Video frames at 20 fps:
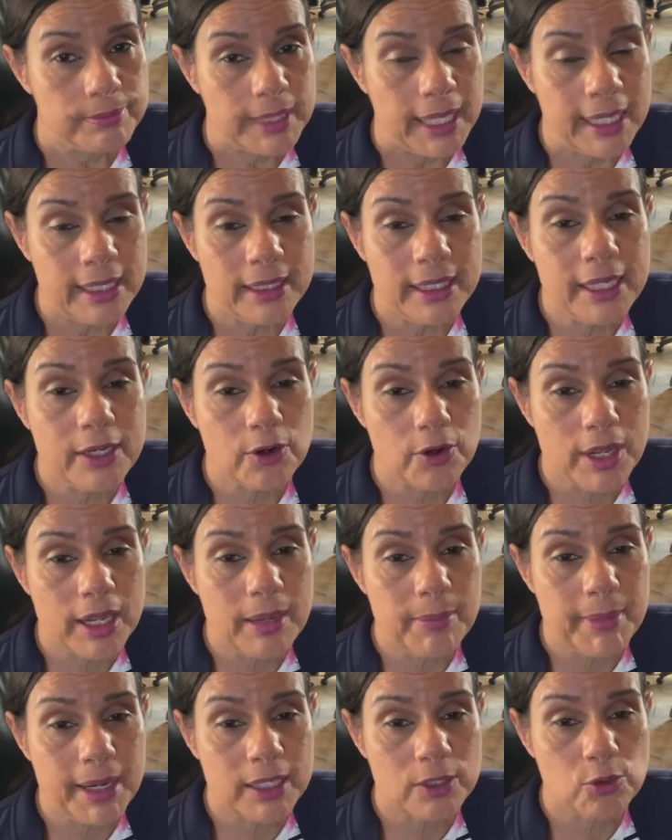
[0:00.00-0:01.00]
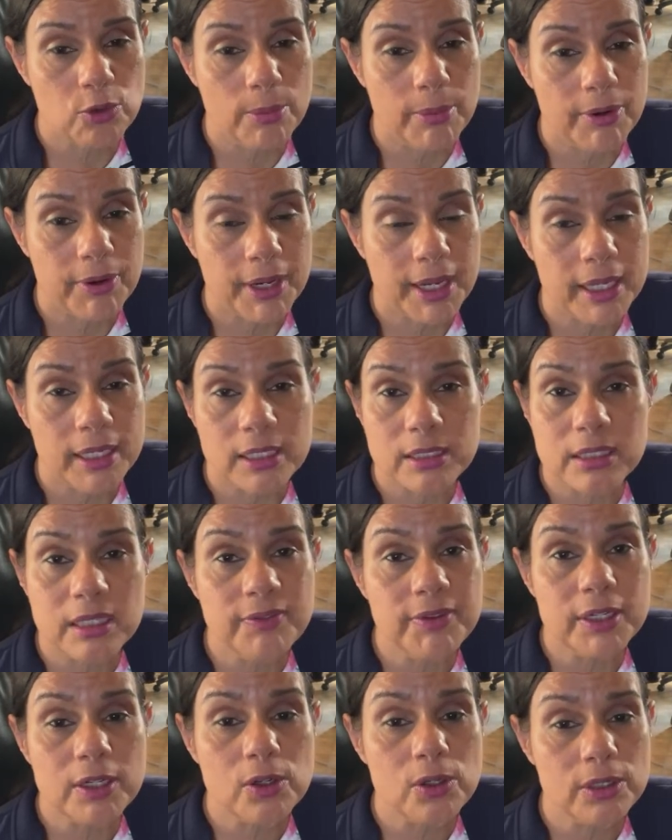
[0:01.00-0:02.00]
And later came back to America and is
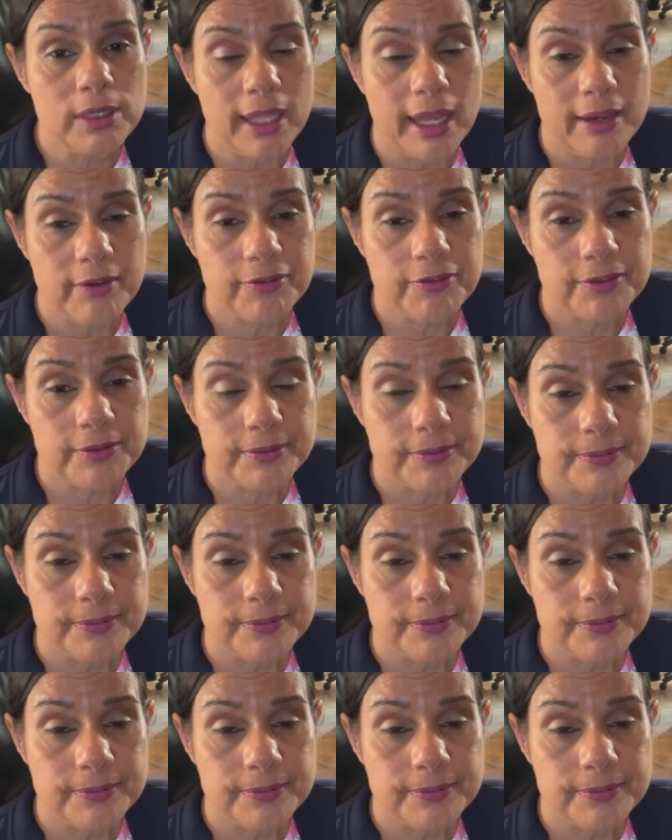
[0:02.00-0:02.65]
living a good life.